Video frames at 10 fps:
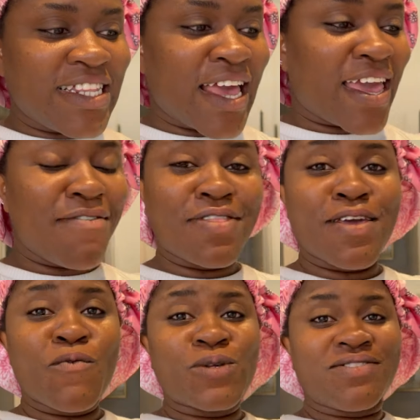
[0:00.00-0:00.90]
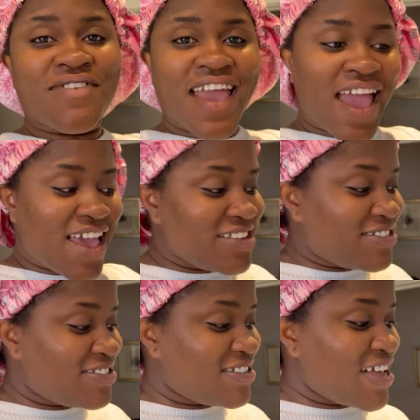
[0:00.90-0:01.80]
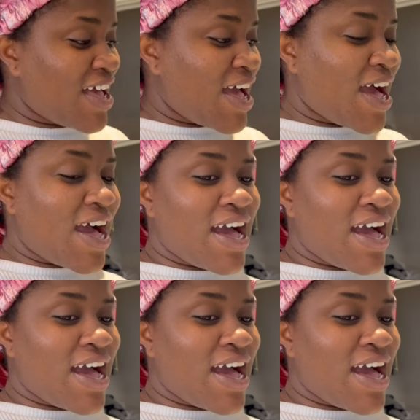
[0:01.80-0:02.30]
Like, everything was rehearsed.